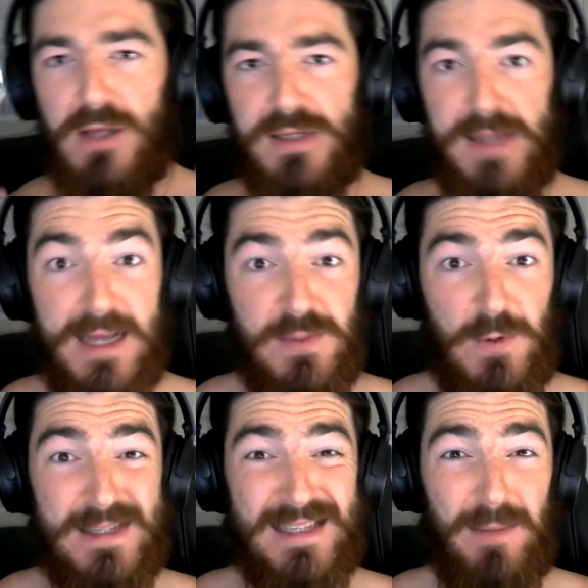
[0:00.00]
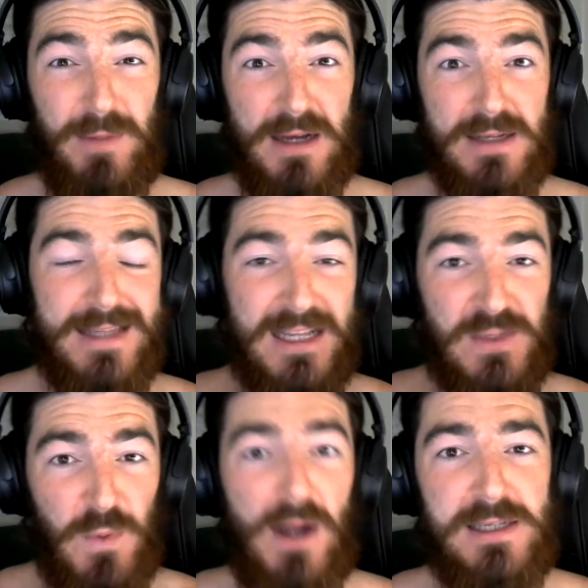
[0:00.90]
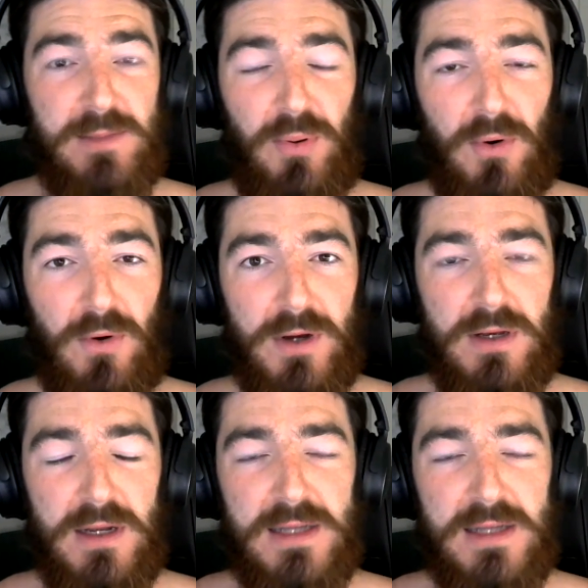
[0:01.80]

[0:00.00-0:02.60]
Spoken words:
So that's what sleep does. That's why it's important.